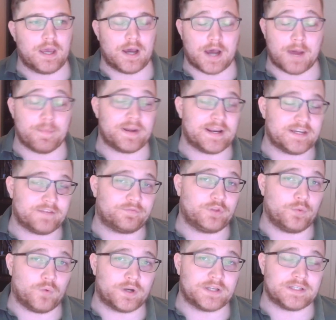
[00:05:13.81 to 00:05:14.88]
and I
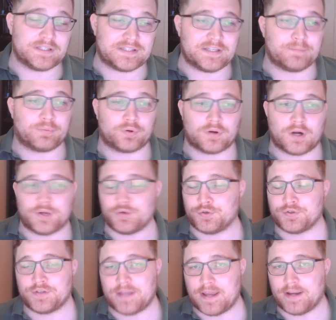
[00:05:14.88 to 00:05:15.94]
definitely wanted a deeper
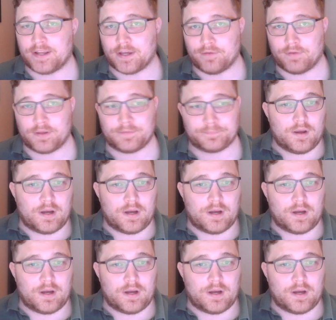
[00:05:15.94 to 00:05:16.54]
understanding of it.